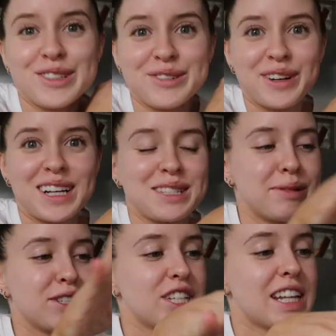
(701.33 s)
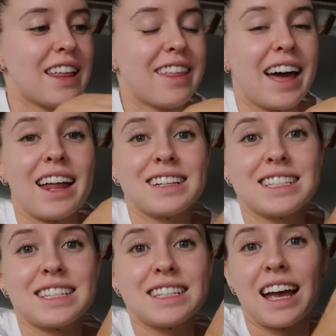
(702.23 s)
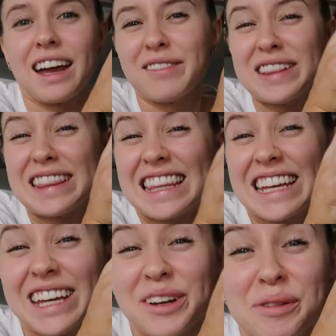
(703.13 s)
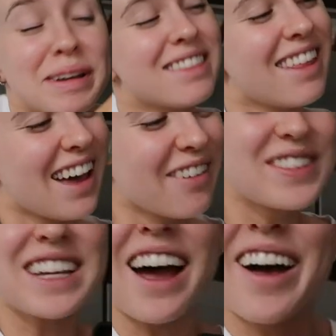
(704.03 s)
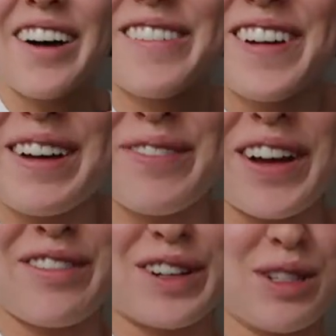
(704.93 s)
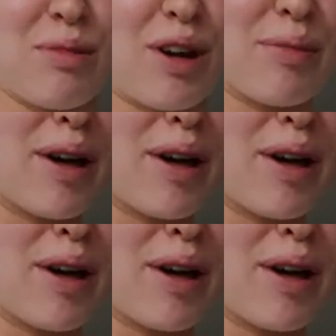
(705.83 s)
Also forgot to mention that I have a little bit left of my first water